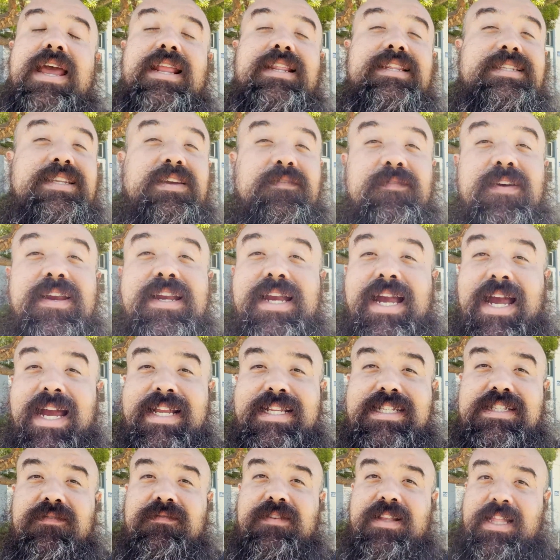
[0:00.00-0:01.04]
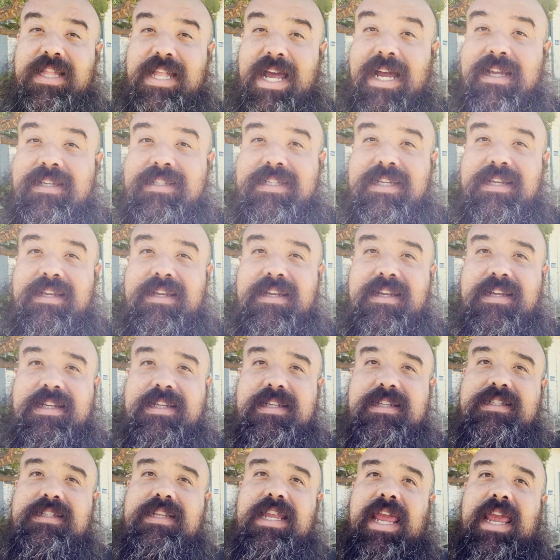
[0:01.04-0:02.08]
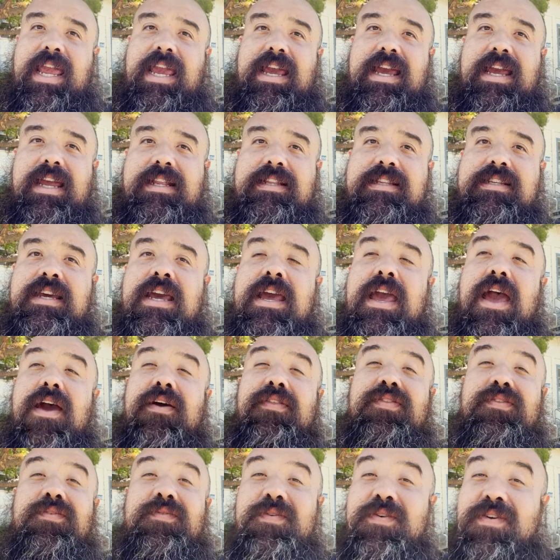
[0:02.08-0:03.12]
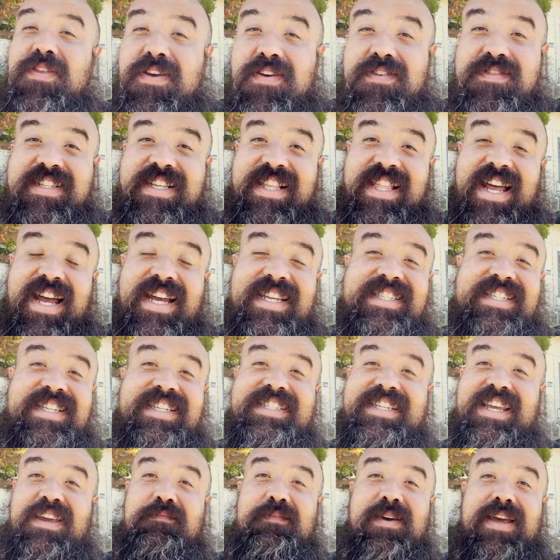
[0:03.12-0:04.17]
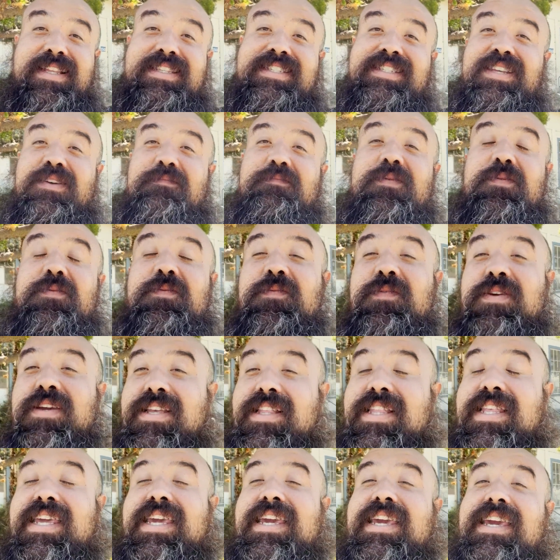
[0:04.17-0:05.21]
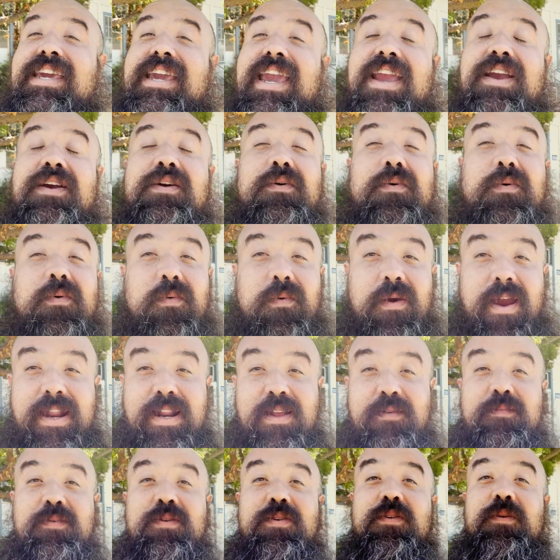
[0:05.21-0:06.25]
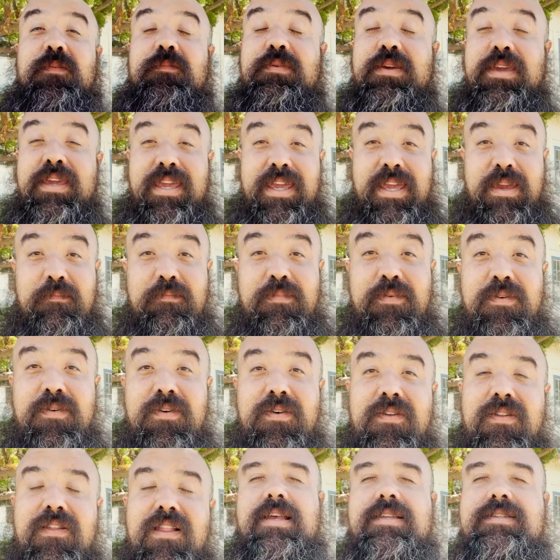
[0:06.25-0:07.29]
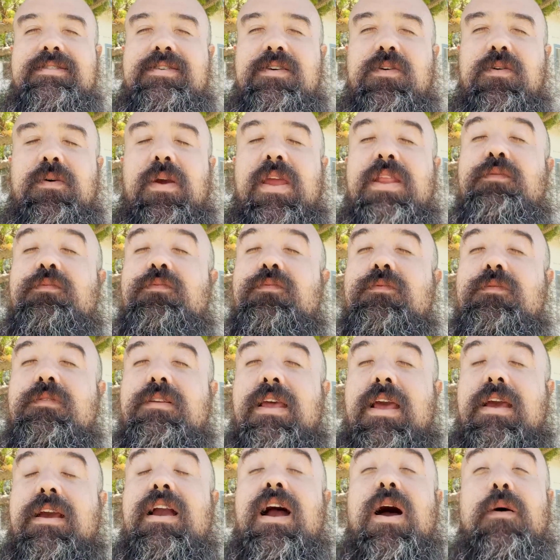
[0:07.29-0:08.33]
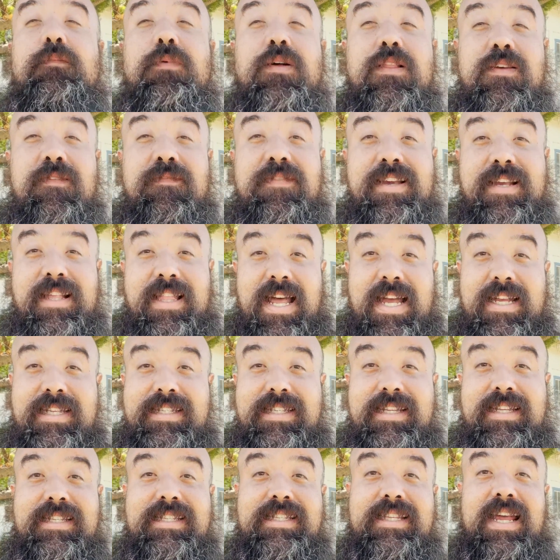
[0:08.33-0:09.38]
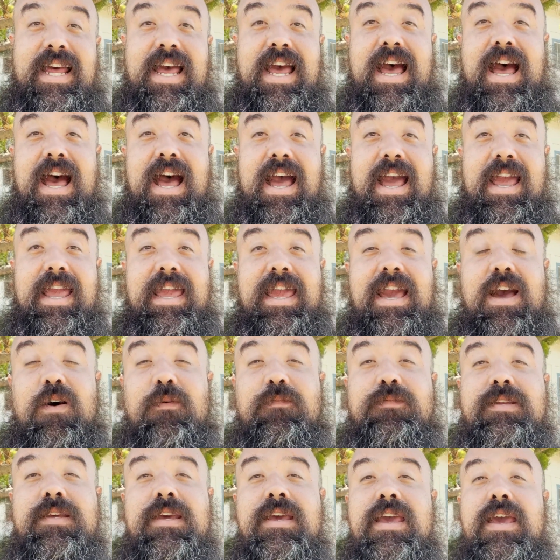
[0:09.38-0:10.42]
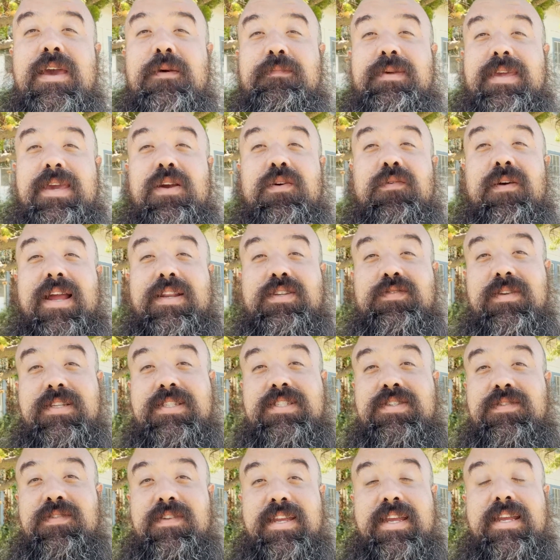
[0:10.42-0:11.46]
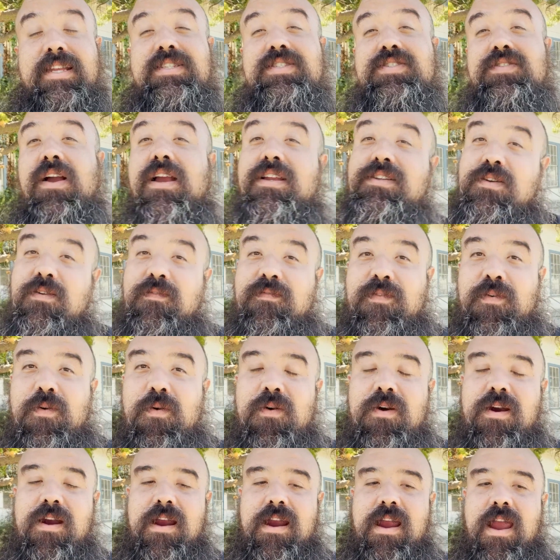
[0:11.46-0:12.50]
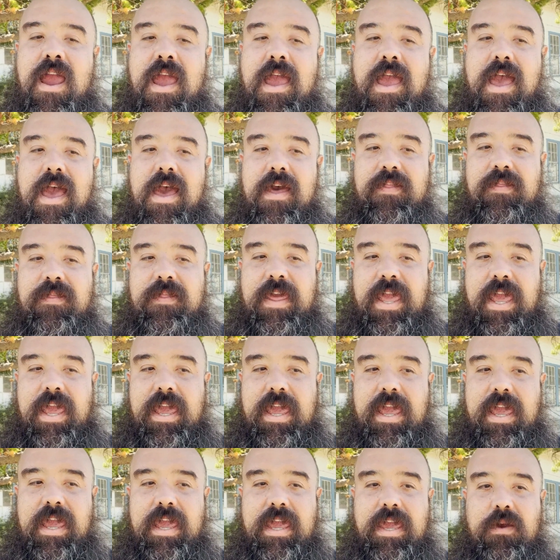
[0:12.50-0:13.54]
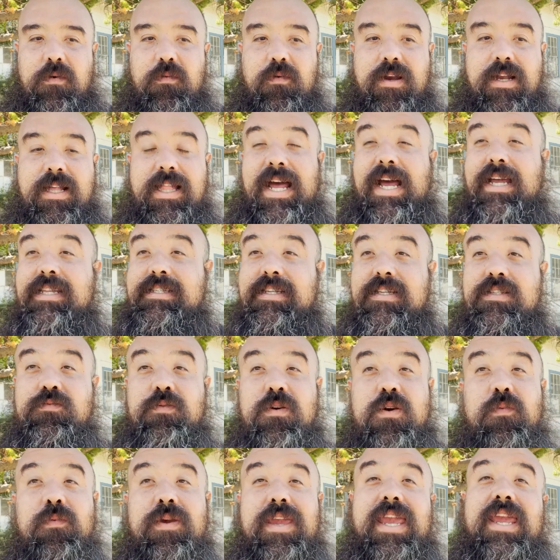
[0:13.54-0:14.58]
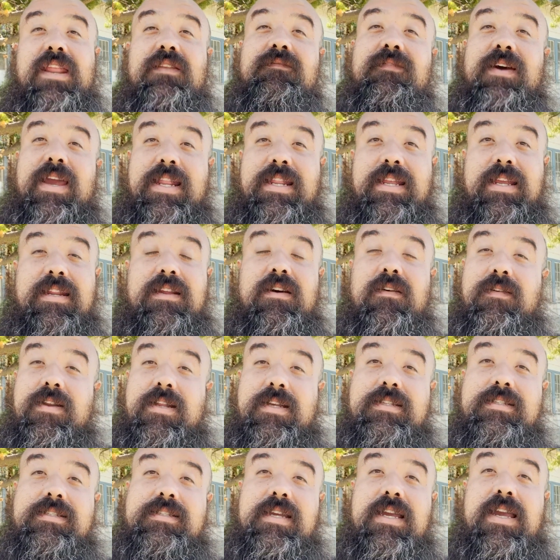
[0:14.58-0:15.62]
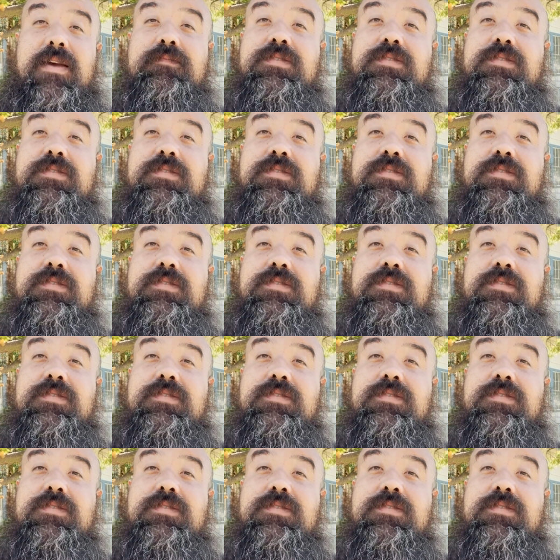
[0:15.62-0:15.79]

different kinds of classes. And through those classes, I met some really incredible people. So in a couple of the classes that I helped be a graduate student instructor for, they were classes where we invited artists to come